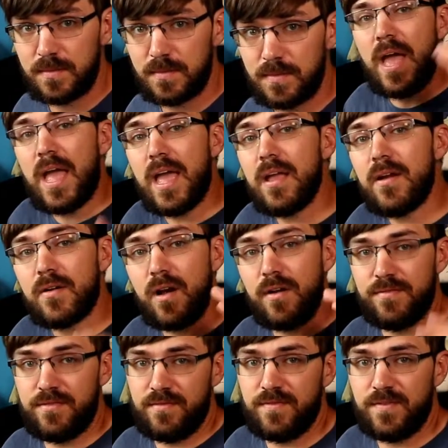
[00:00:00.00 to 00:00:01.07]
The hair
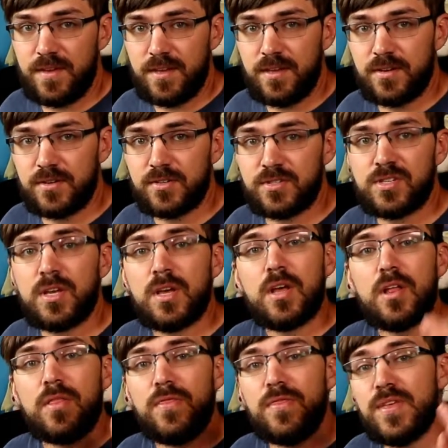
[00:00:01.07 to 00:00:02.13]
of the figures,
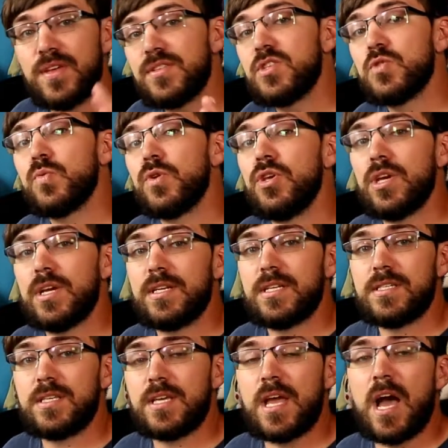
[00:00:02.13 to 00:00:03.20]
this is where you get to
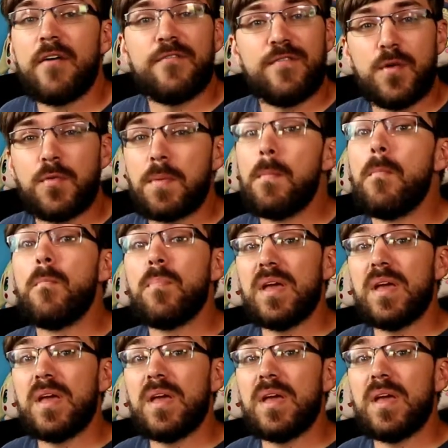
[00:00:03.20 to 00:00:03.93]
see a very